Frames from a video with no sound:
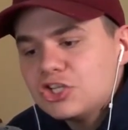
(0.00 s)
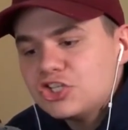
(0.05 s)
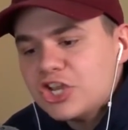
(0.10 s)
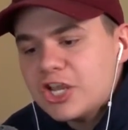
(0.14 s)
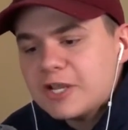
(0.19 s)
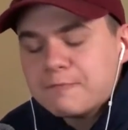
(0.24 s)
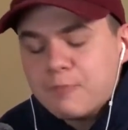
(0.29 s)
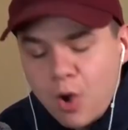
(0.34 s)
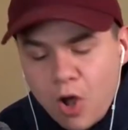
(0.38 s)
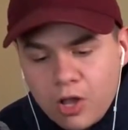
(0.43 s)

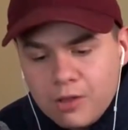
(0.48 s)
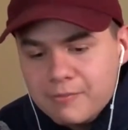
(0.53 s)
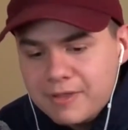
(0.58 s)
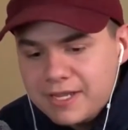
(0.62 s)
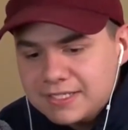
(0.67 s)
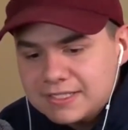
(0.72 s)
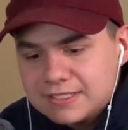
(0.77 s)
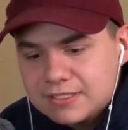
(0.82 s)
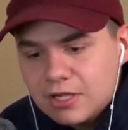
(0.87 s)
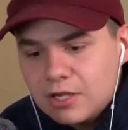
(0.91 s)
Jake Paul
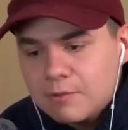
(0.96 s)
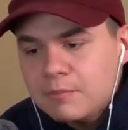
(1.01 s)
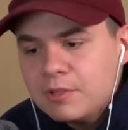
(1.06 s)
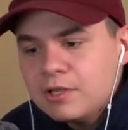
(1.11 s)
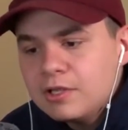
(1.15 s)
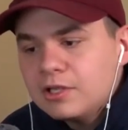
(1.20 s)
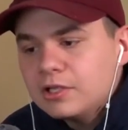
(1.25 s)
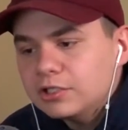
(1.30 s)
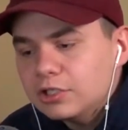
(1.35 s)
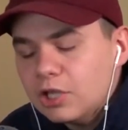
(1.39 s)
made
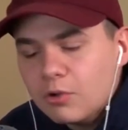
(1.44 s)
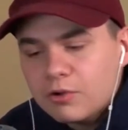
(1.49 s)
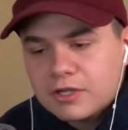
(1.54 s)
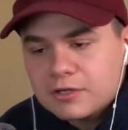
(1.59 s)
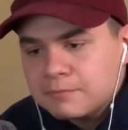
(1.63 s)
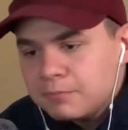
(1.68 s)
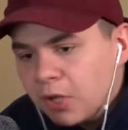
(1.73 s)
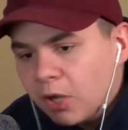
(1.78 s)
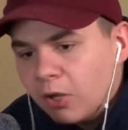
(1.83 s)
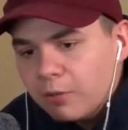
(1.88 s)
some.
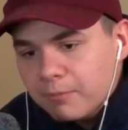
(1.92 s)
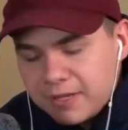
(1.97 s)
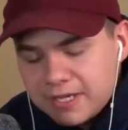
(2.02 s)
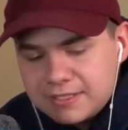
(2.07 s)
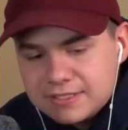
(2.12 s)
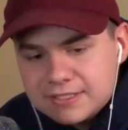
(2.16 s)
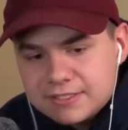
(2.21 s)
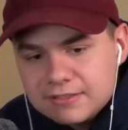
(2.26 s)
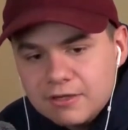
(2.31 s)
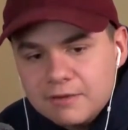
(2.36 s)
Logan Paul
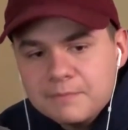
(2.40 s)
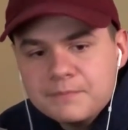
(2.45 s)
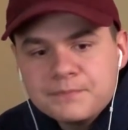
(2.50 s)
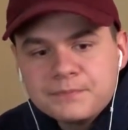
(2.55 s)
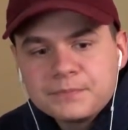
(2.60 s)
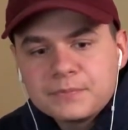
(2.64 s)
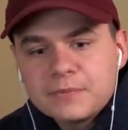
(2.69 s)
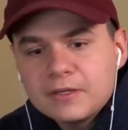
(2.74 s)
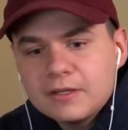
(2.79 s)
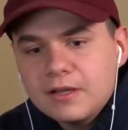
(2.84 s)
made some.